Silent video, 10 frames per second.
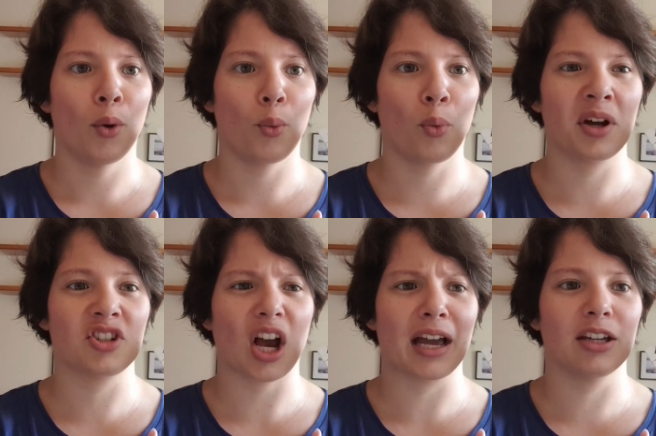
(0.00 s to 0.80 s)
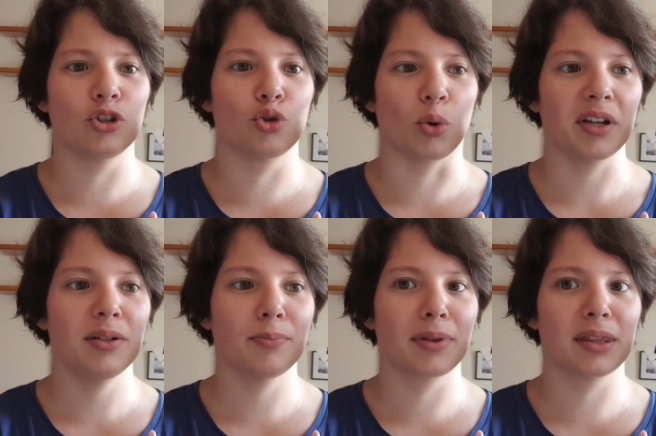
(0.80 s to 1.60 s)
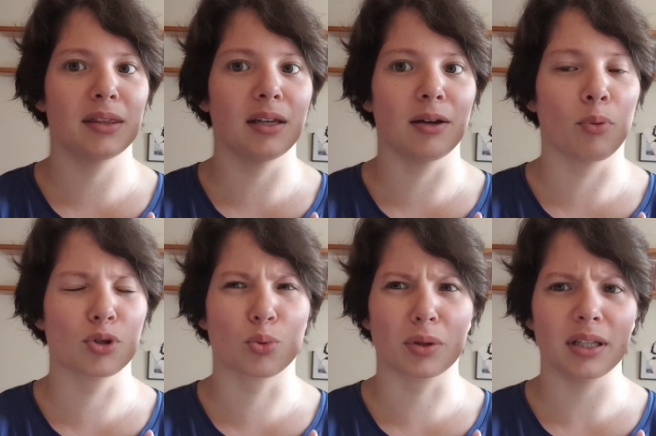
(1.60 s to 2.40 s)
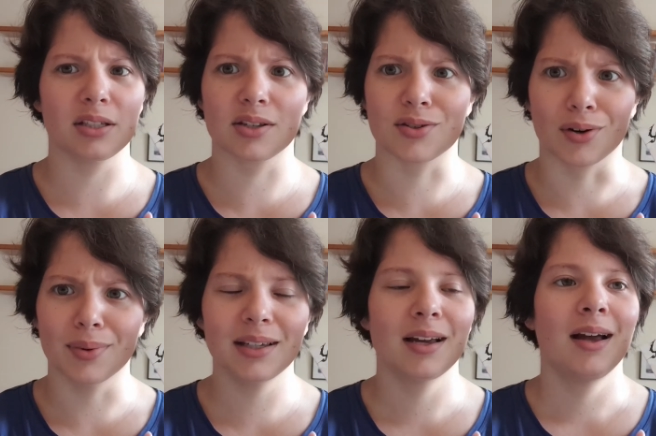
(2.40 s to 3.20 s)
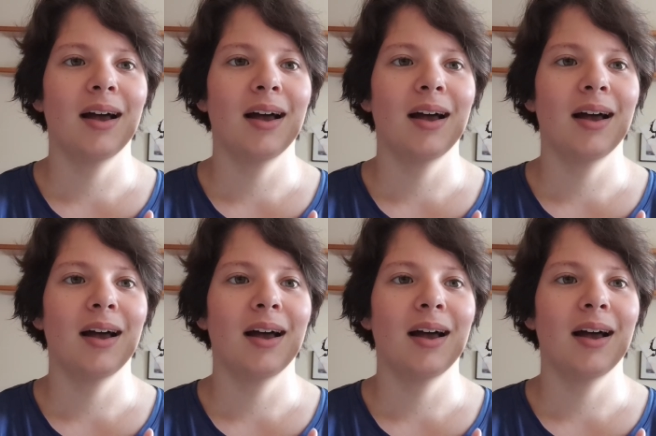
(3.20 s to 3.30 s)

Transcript: which I enjoyed, but it was really disturbing.